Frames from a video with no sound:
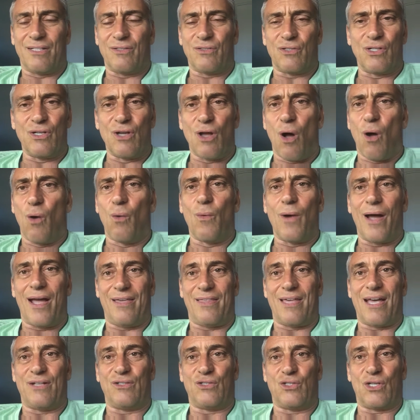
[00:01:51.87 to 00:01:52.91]
There's no
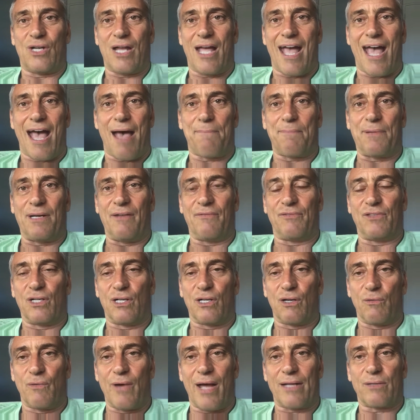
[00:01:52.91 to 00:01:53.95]
way that should have happened if the
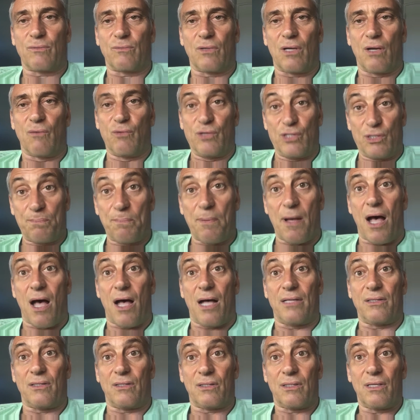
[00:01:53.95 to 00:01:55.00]
correct
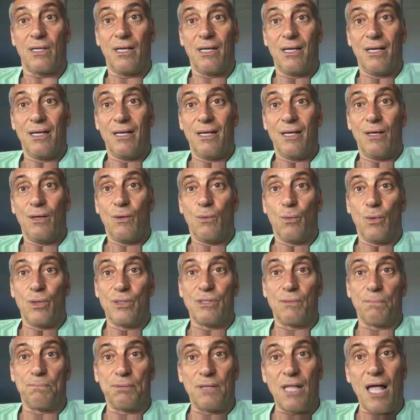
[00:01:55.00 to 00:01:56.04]
response
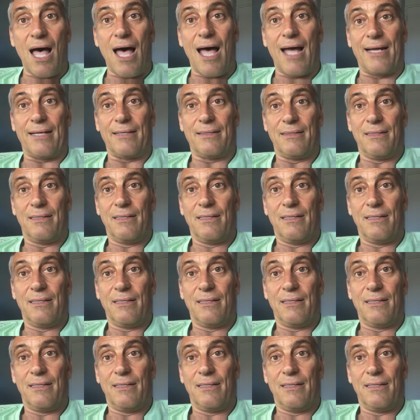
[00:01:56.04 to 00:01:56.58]
was applied.